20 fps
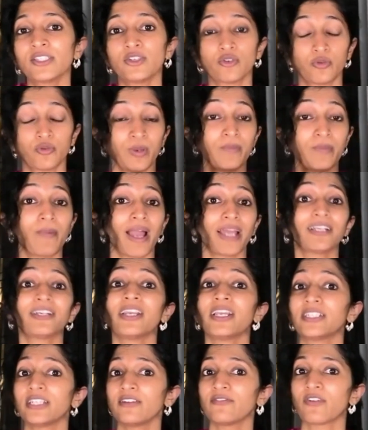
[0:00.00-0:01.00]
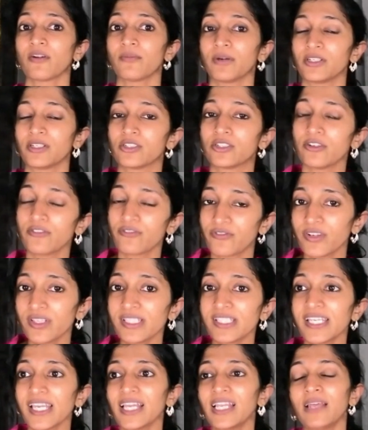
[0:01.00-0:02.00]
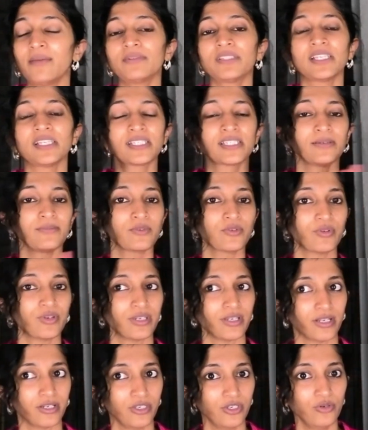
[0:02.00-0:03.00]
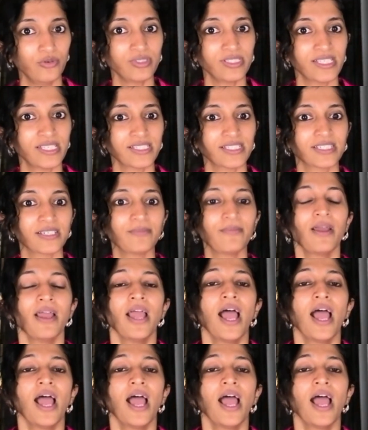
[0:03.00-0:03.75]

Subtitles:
You could be migrating from a different CLM system to a new system.